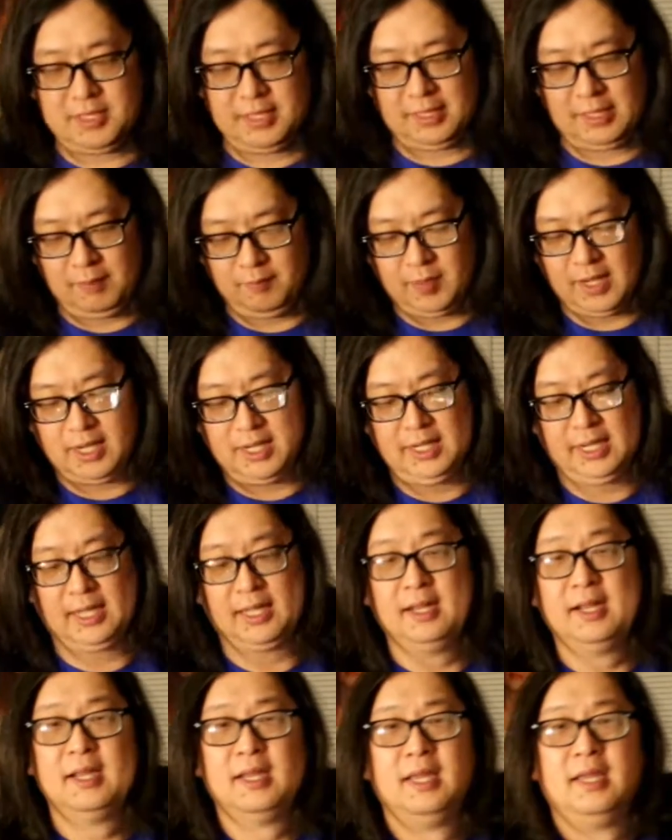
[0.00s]
like the
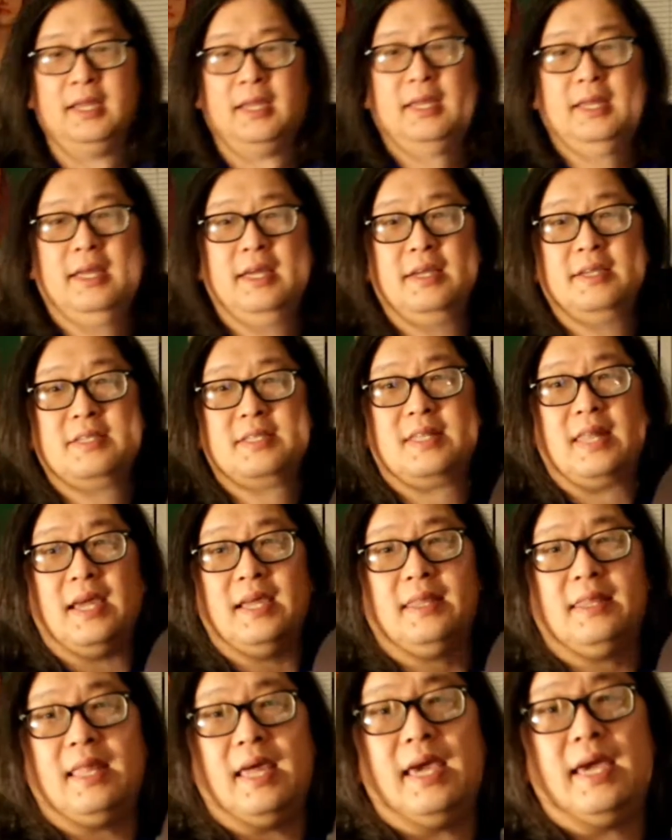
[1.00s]
binding, is
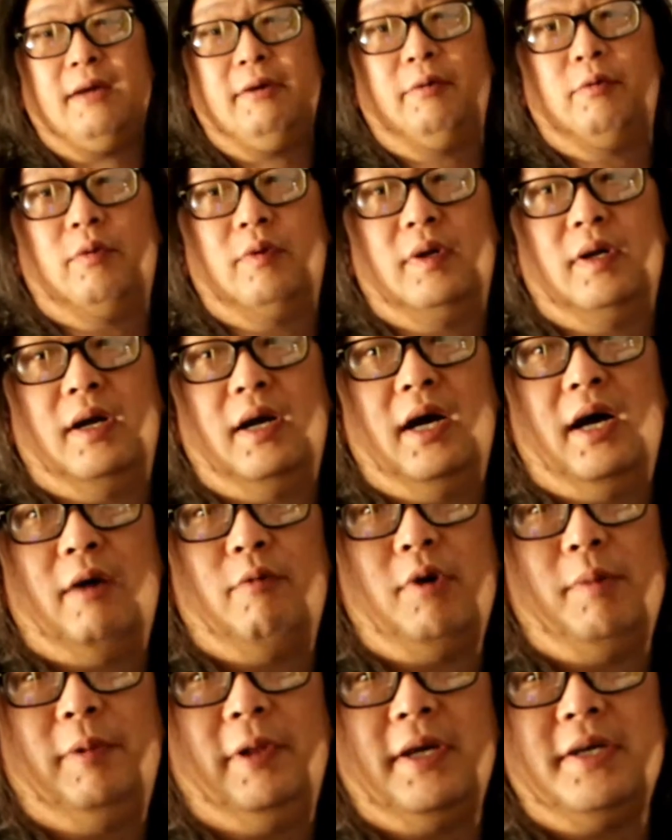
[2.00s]
that they
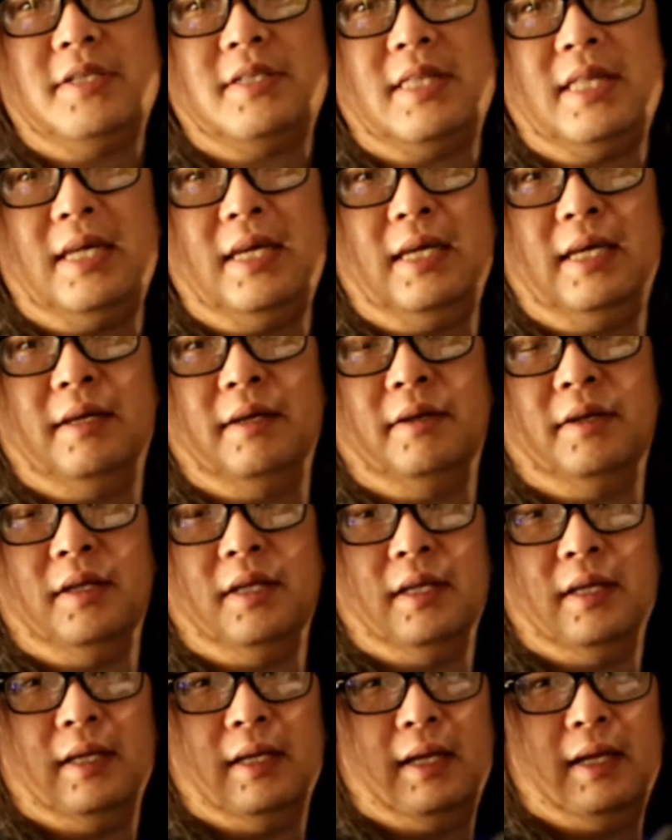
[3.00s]
replaced the
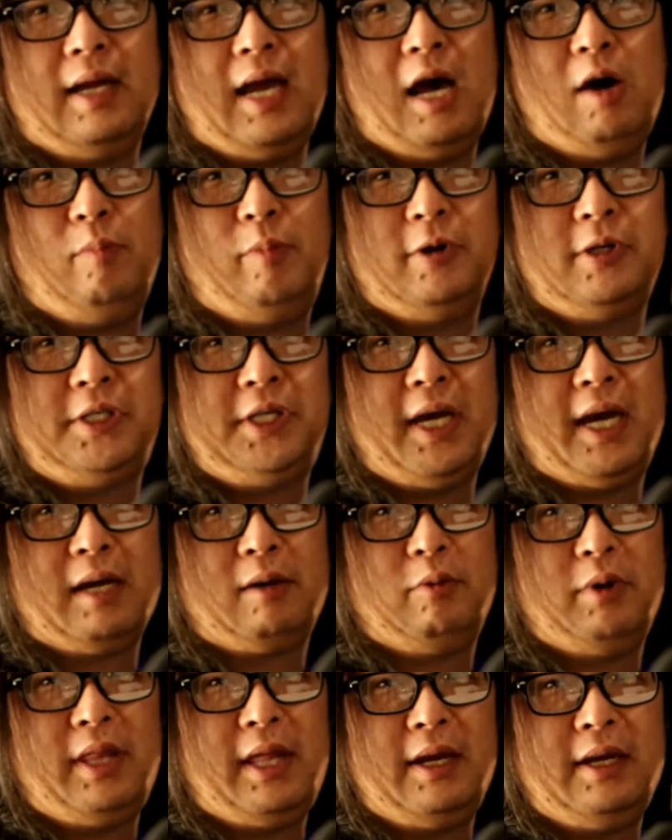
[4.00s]
output
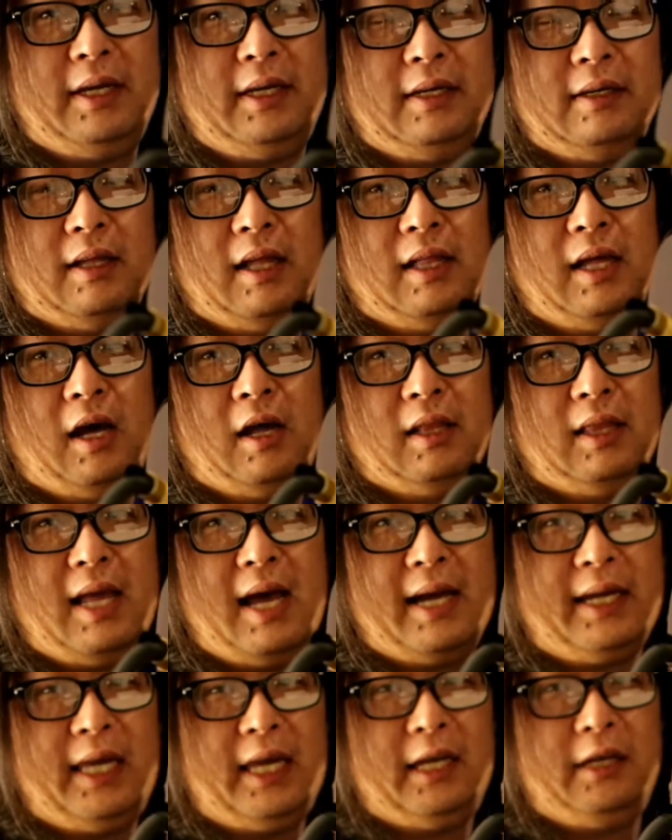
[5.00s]
jack with a
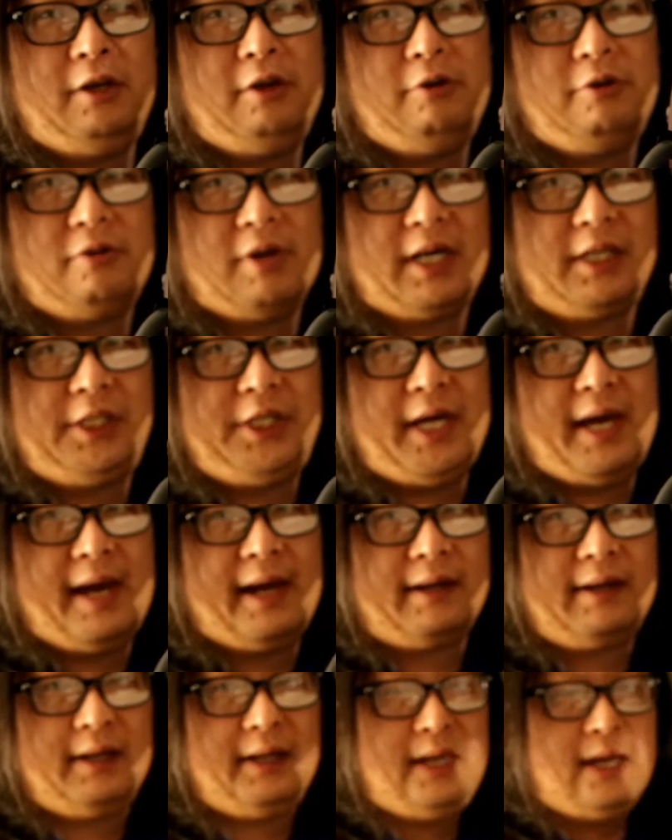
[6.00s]
locking Neutrik
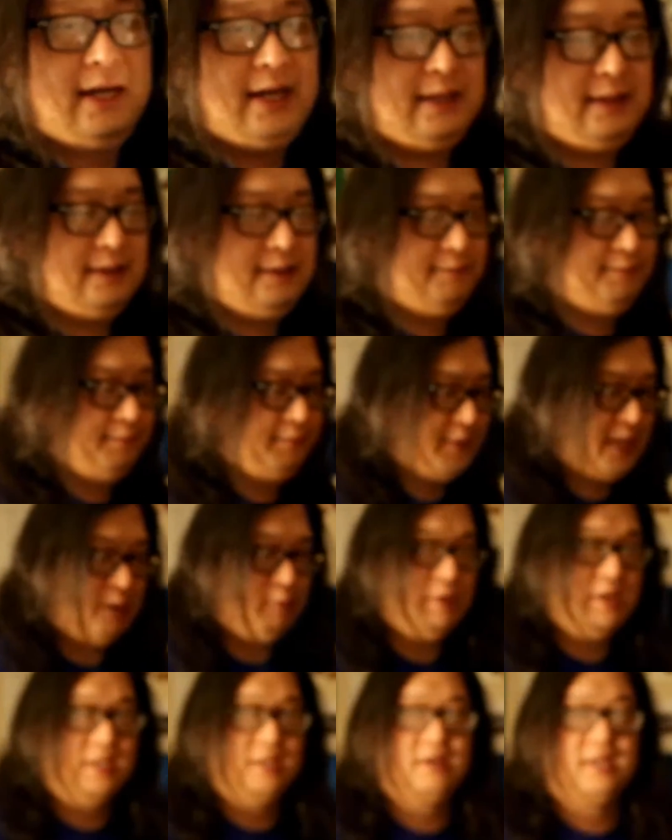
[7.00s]
jack, and
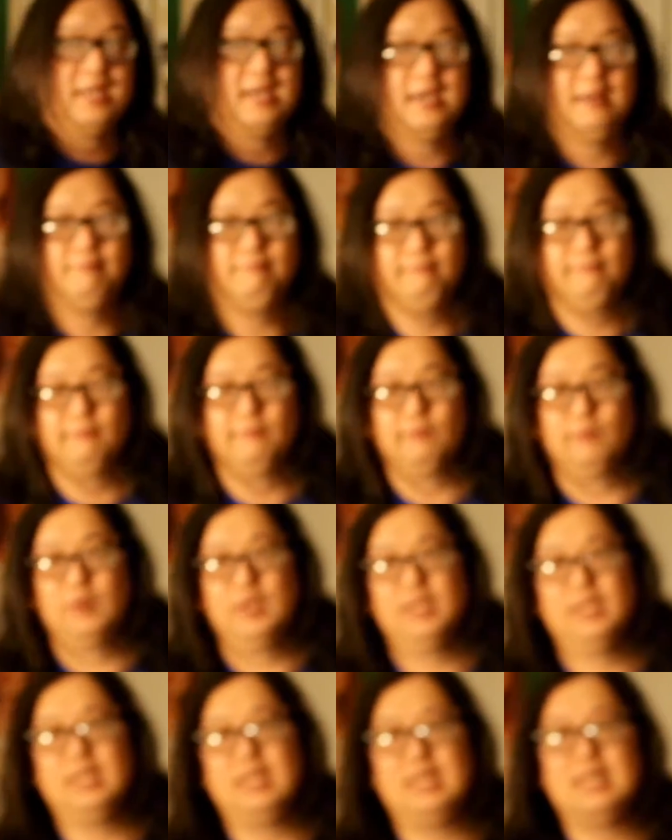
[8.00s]
that way you can't
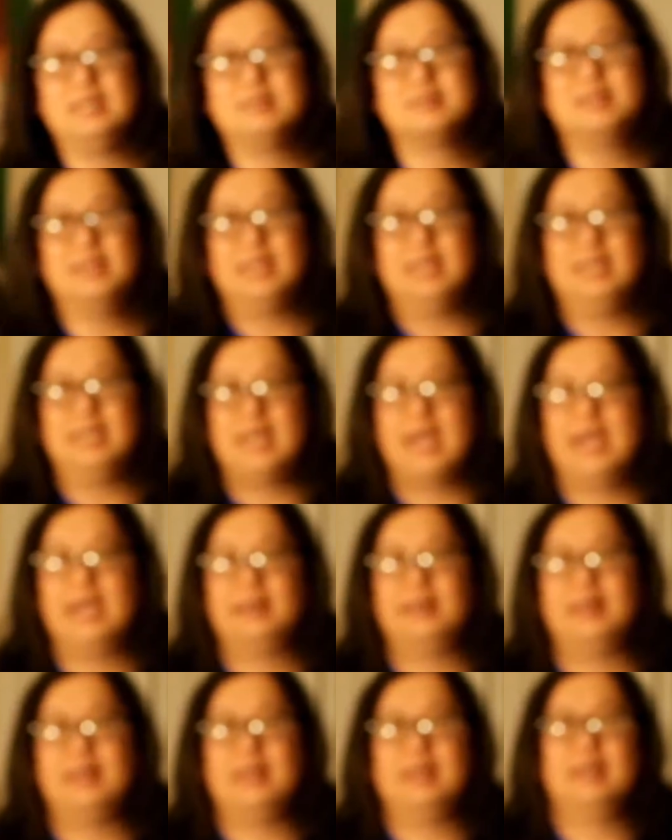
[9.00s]
really easily
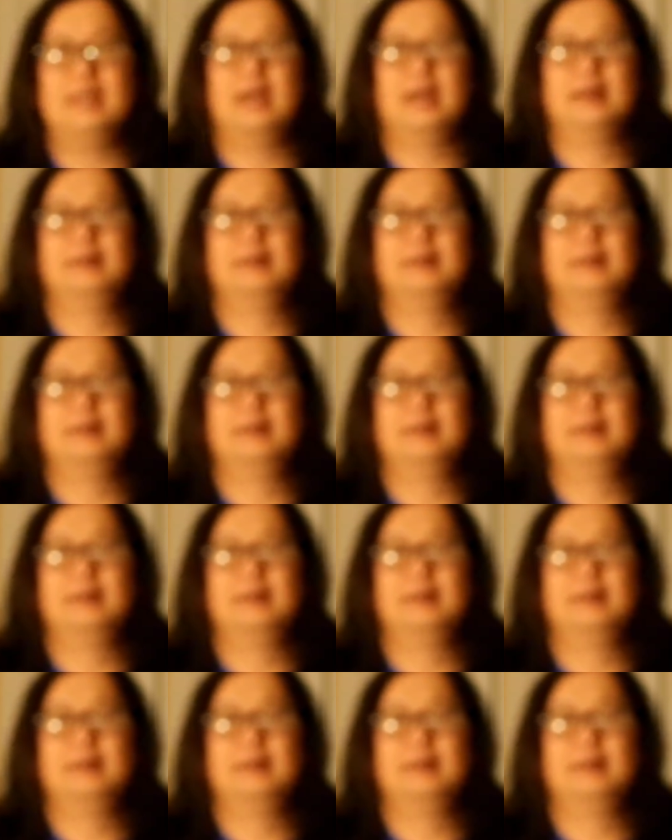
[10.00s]
yank the